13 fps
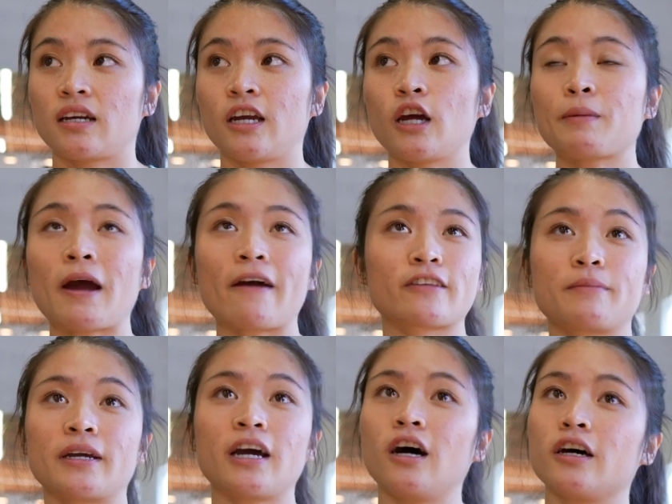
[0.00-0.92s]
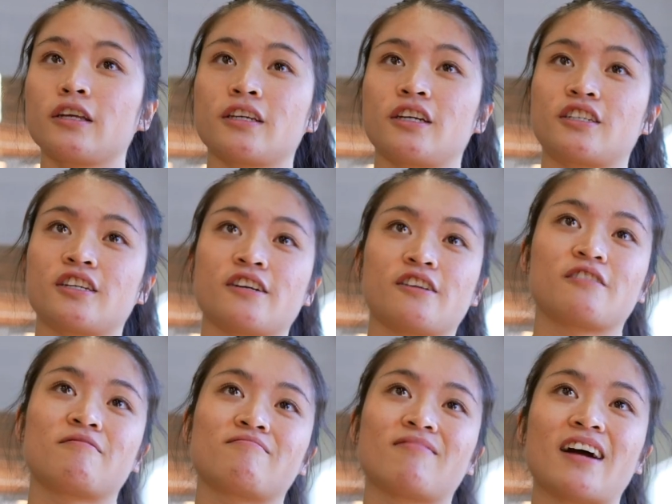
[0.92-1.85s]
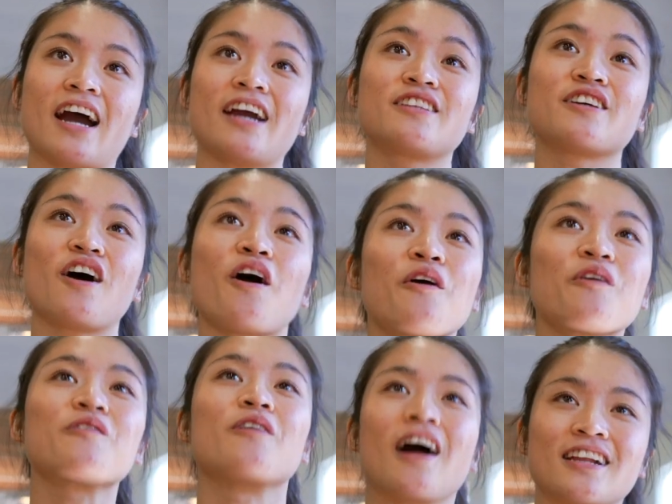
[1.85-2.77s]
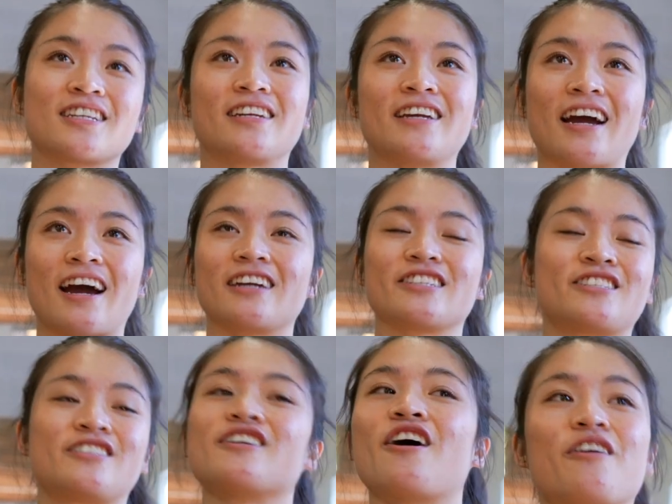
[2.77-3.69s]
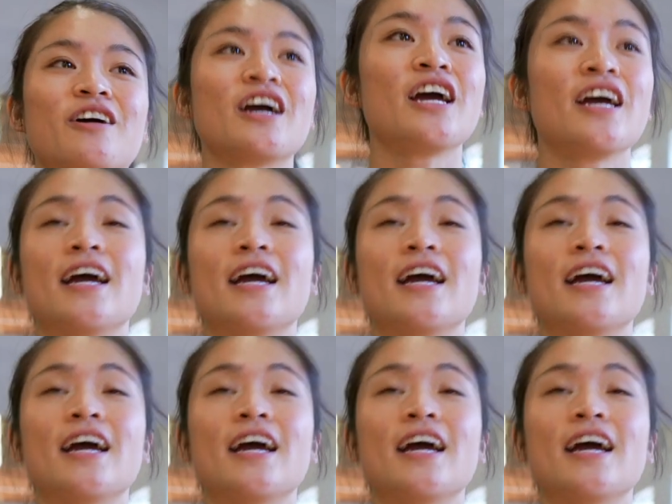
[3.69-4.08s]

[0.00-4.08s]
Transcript: it would have to be a health issue. I don't want to, yeah, I just don't.